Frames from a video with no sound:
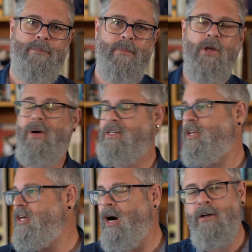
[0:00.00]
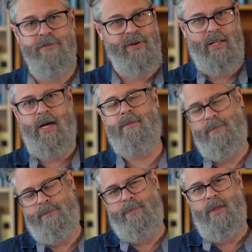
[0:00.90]
You know, as a young fella,
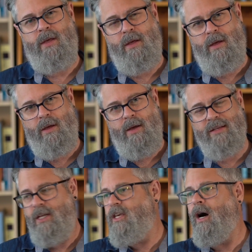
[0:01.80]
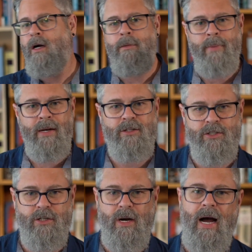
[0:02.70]
as a young
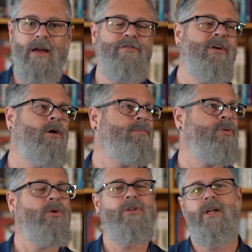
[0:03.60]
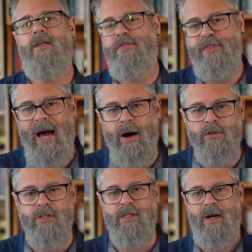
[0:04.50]
minister, I felt pulled in
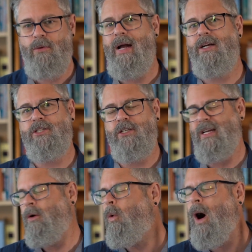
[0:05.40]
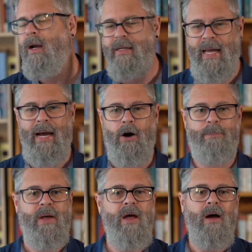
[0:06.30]
1,000 directions. I wanted to
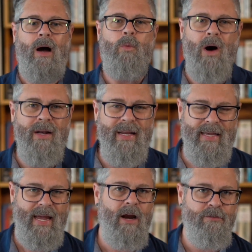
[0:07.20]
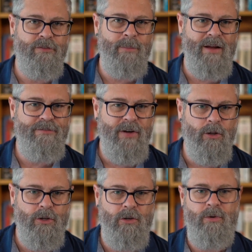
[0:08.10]
help. I wanted to care for my
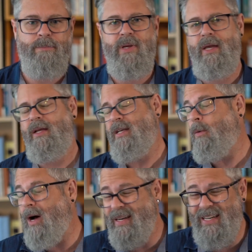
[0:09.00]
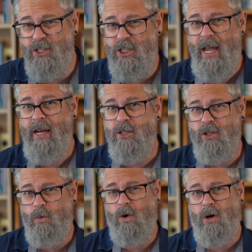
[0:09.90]
fellow human beings. I wanted to change
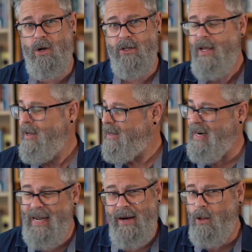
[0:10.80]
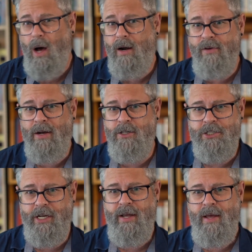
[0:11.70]
the world, and I had a lot of
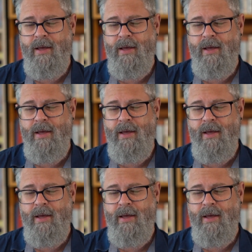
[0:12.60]
energy.